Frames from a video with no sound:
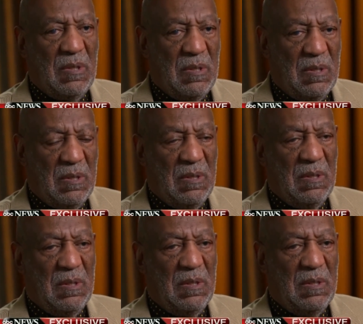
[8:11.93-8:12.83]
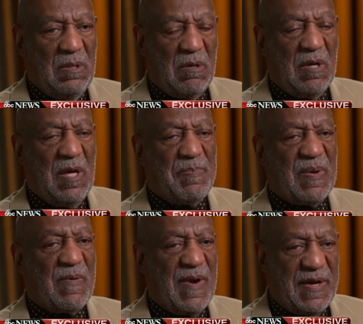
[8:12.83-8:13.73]
The second contains
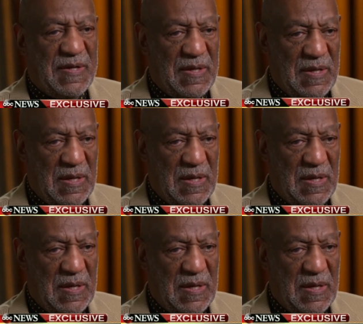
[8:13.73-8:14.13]
screenshots of emails